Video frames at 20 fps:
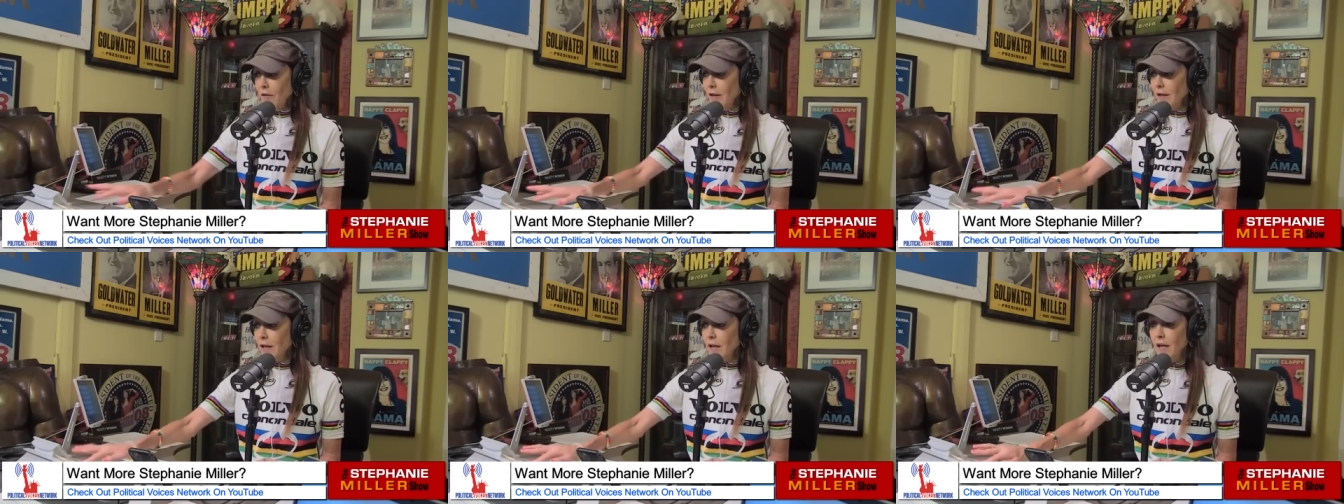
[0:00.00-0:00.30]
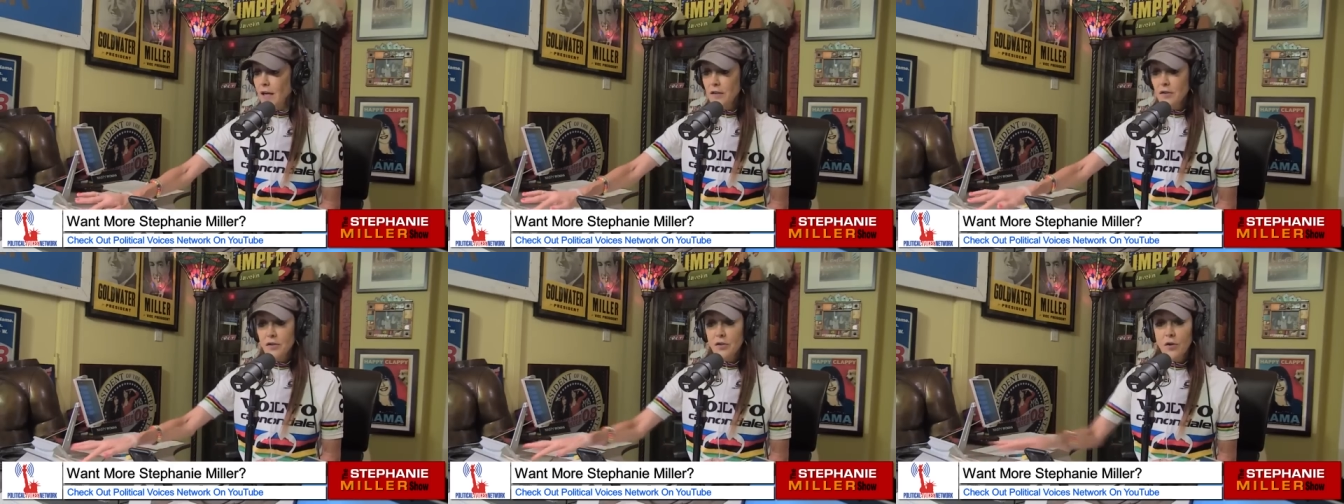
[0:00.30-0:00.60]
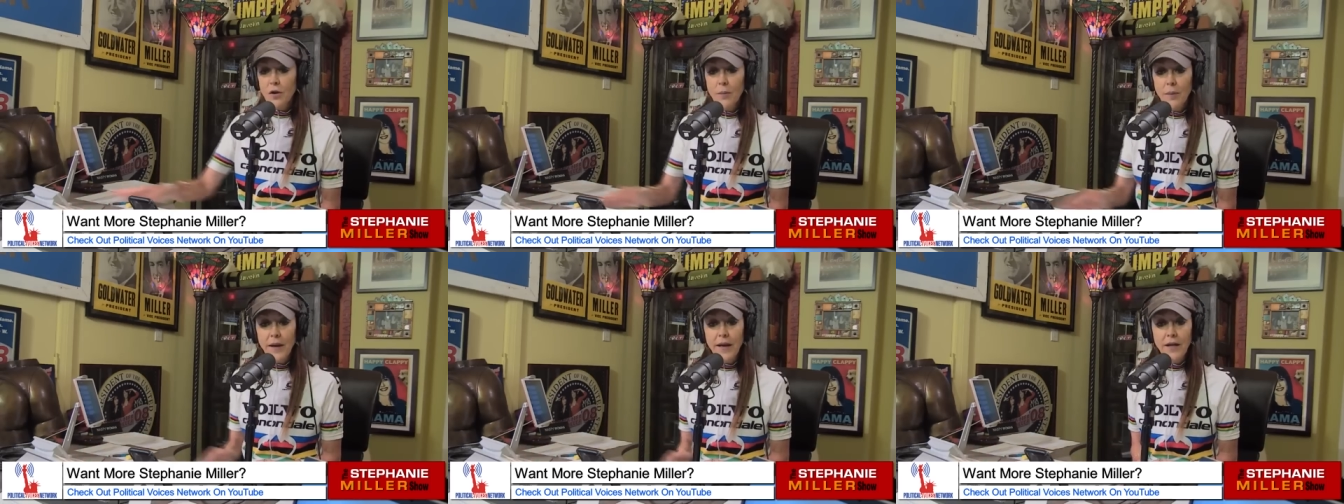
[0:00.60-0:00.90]
like
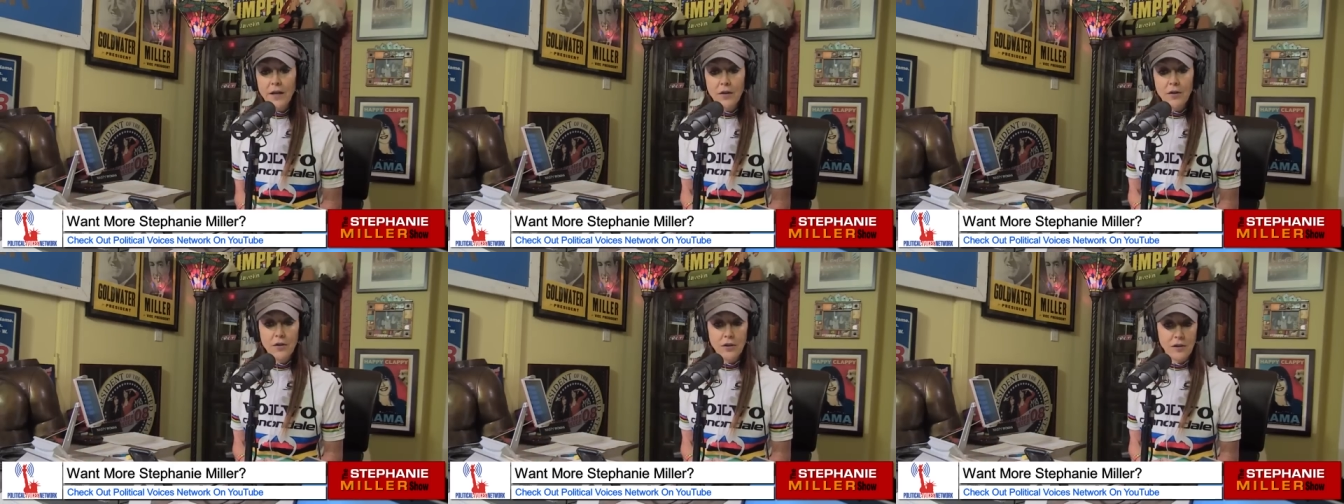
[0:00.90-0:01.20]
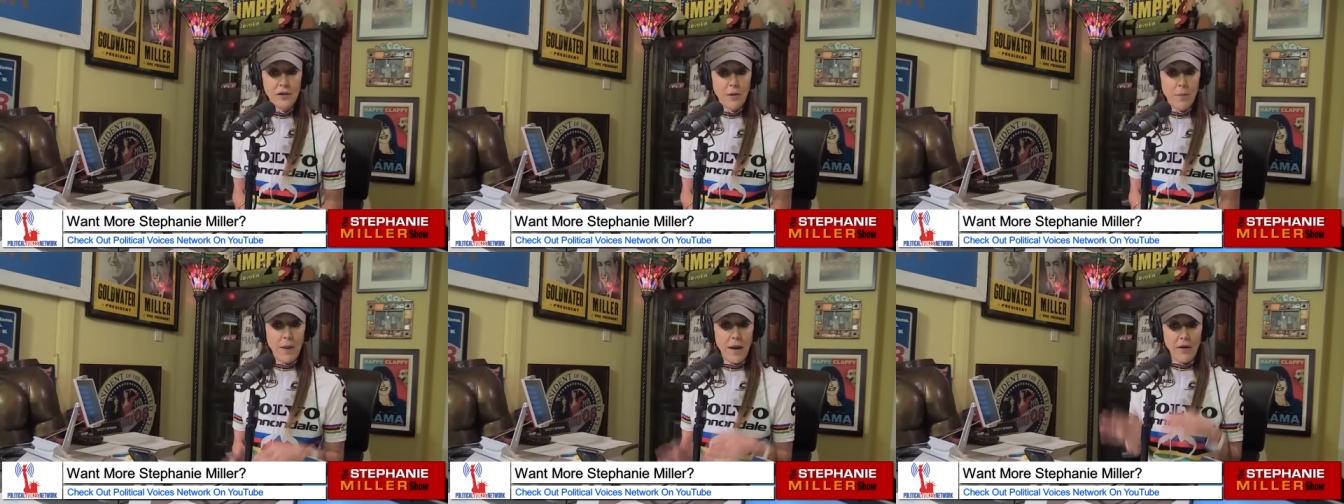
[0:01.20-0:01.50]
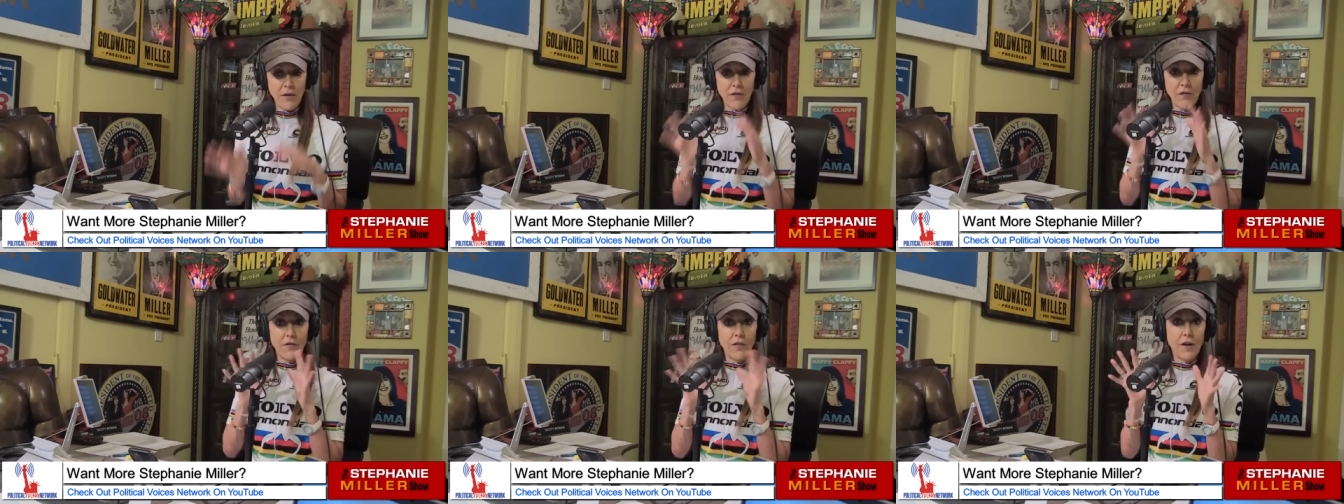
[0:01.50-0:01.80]
Trump and a good
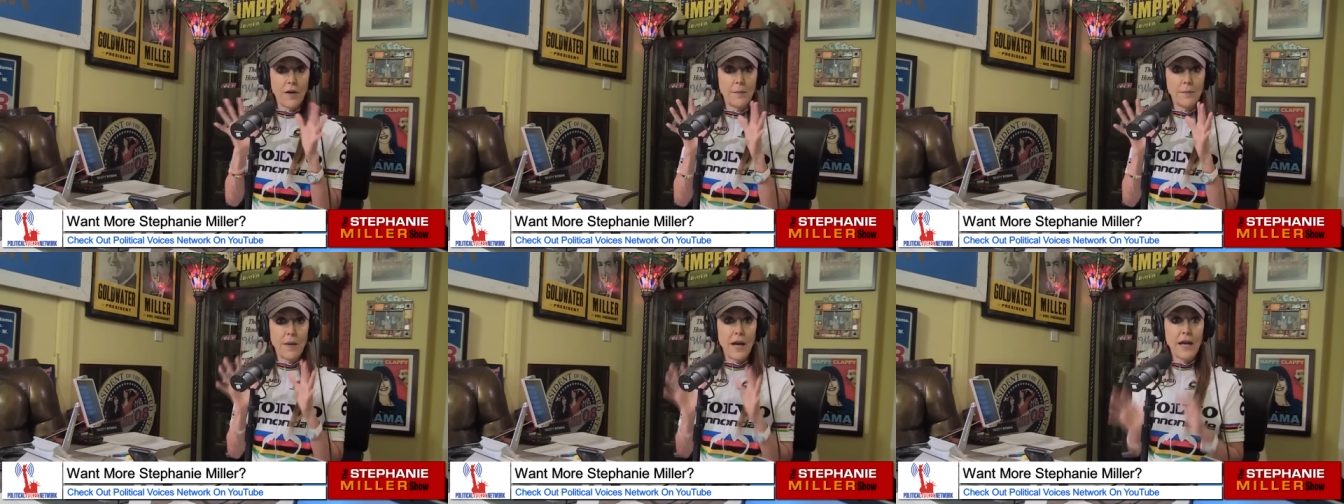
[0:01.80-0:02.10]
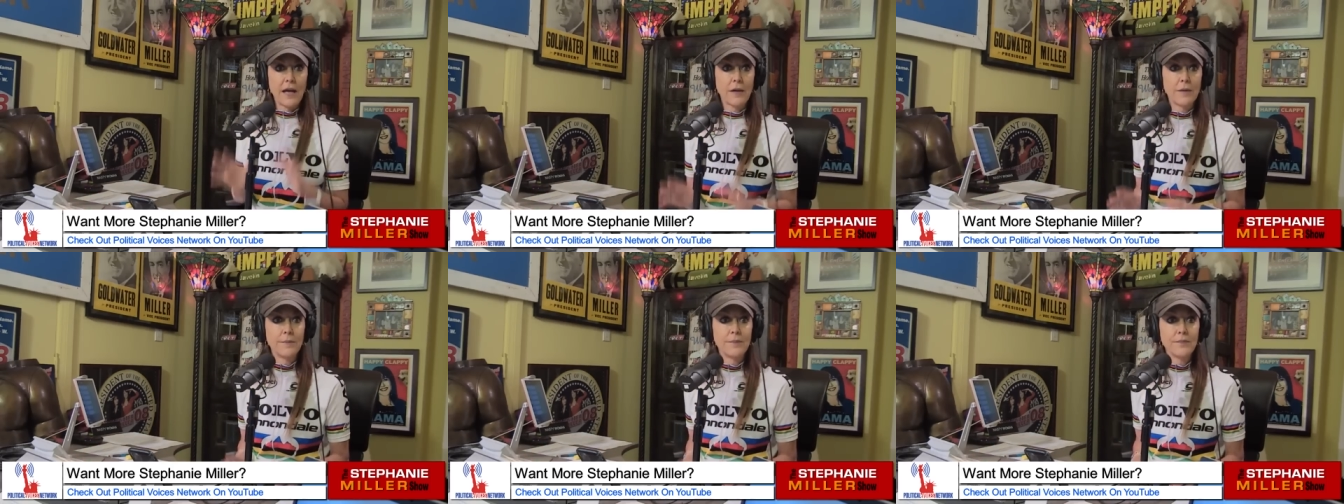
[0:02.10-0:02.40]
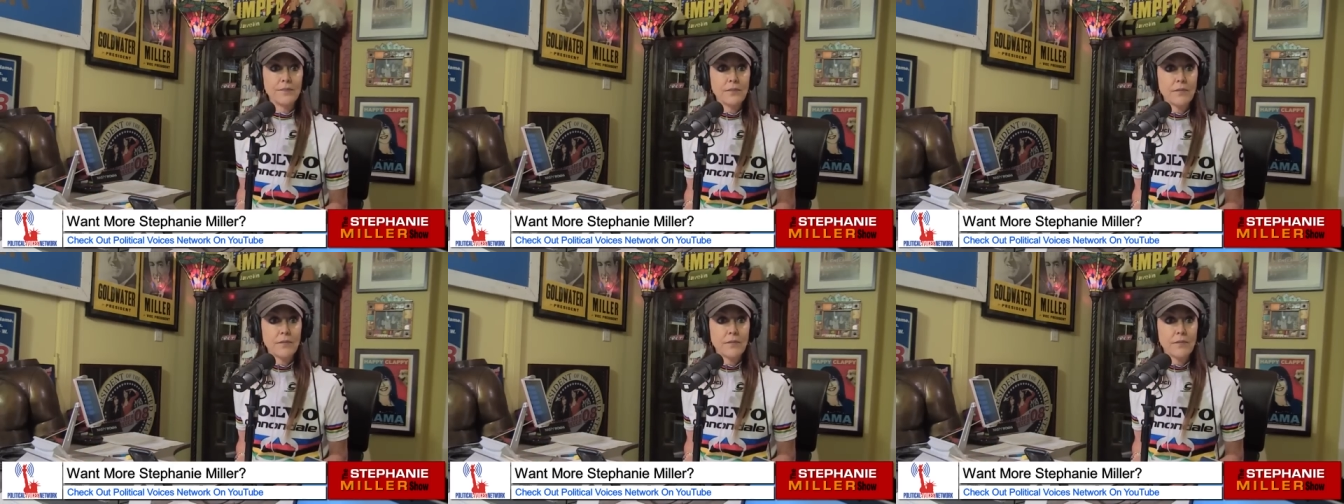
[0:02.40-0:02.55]
amount of MAGA